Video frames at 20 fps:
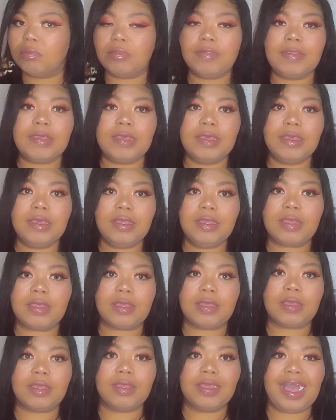Yeah,
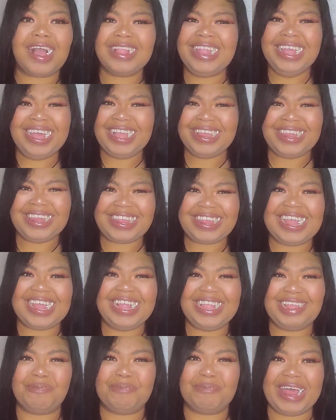I think I just like
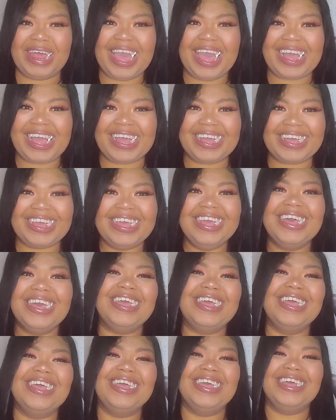this black. I
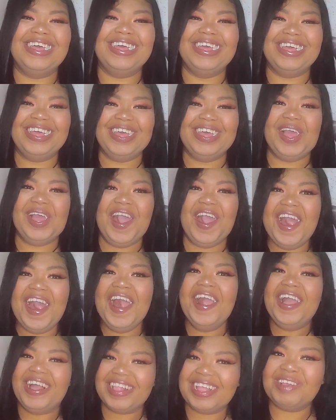
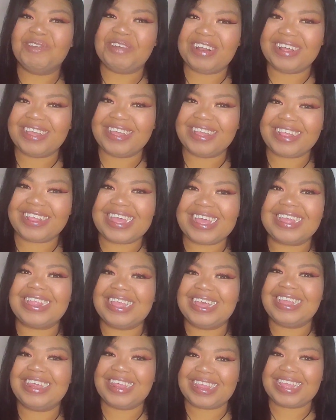think what it is, I think
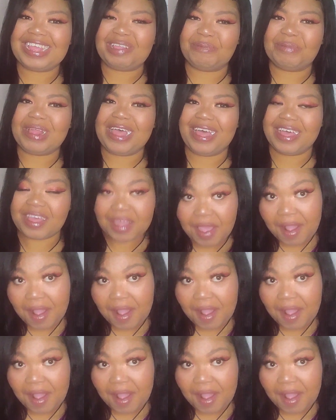I just like the black.